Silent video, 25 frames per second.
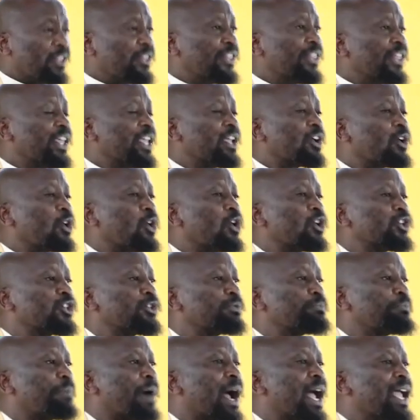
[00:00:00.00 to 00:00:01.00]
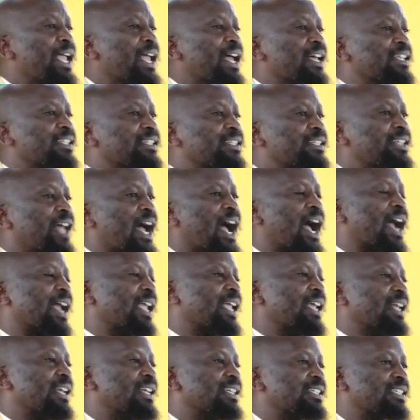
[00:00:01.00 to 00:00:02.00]
they conspired
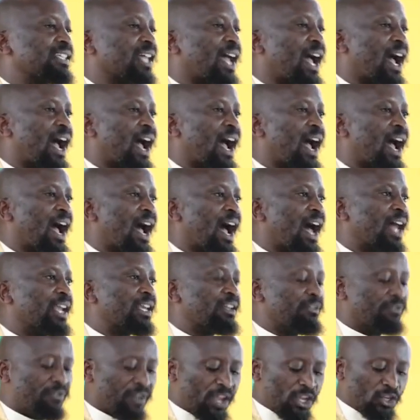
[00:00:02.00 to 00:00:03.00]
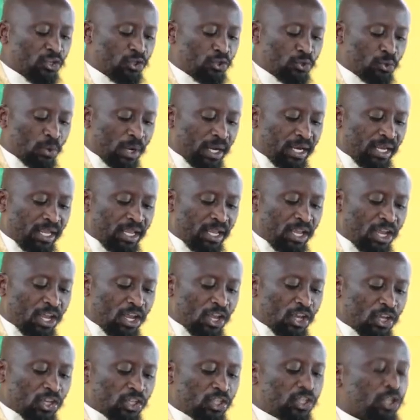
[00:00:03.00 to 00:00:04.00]
against her, and eventually
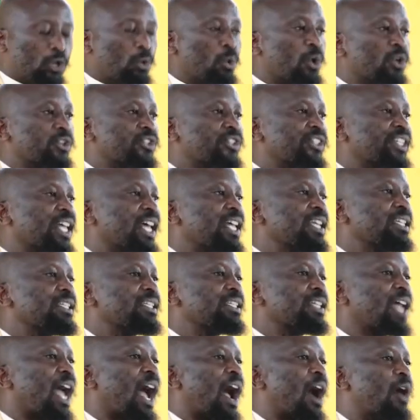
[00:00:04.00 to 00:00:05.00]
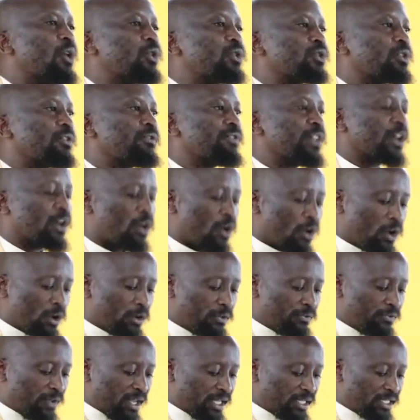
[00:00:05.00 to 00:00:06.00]
she was sent out of the
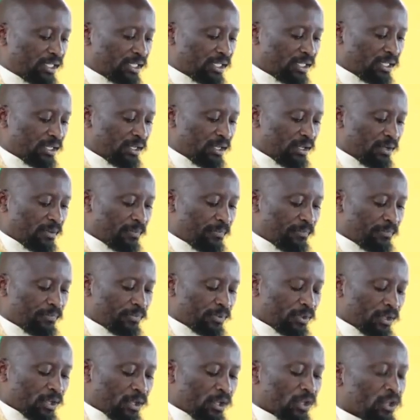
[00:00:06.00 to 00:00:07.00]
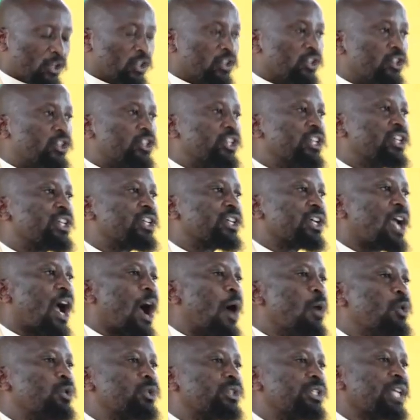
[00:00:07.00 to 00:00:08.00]
convent. She
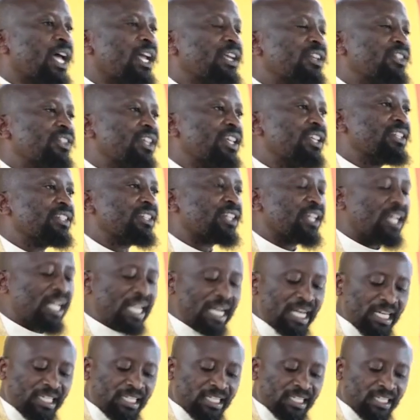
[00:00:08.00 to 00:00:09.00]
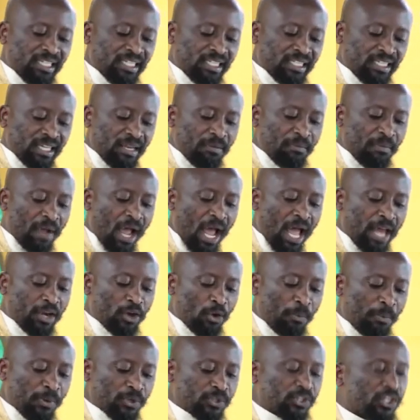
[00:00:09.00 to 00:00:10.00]
countered this criticism
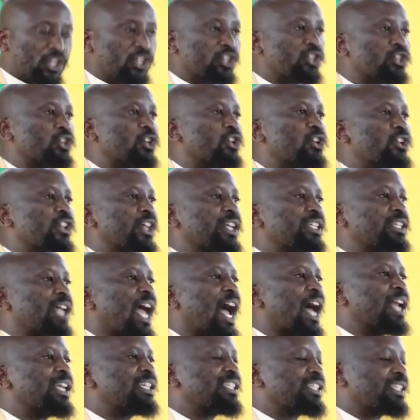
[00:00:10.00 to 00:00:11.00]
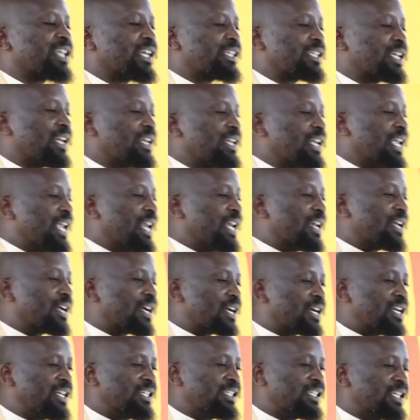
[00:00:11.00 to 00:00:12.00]
and opposition that had started
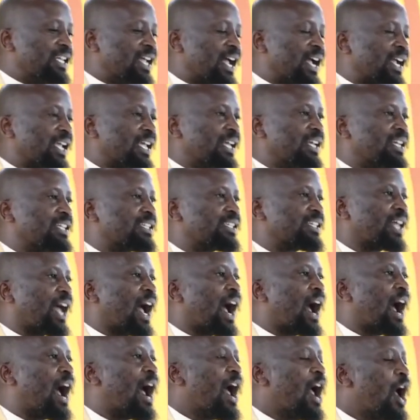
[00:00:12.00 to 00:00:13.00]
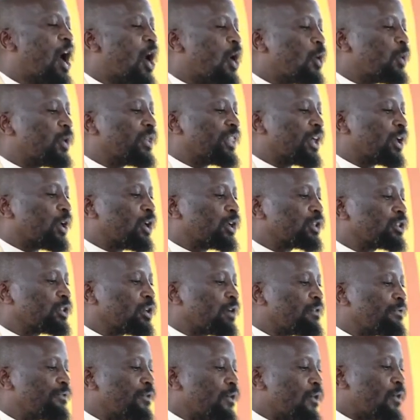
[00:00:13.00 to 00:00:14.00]
increasing against her with a lot
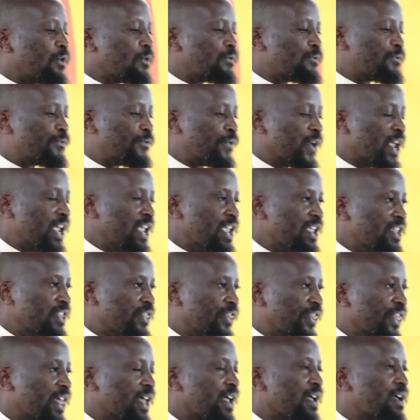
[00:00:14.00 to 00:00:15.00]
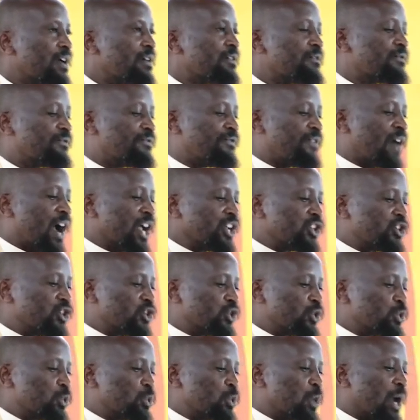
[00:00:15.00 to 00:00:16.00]
of faith,
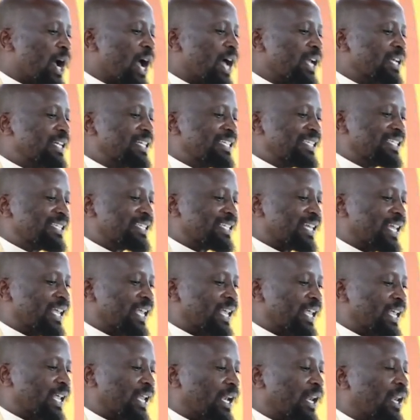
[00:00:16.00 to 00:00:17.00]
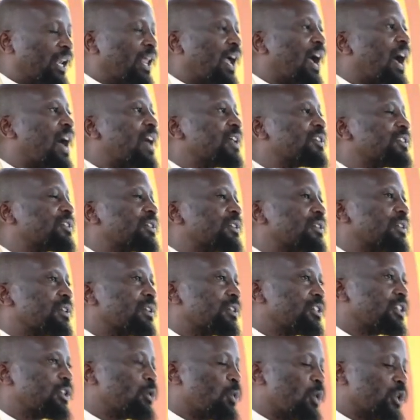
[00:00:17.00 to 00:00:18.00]
virtue, and zeal as
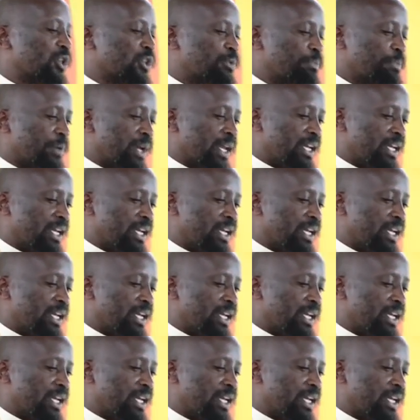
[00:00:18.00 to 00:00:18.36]
she was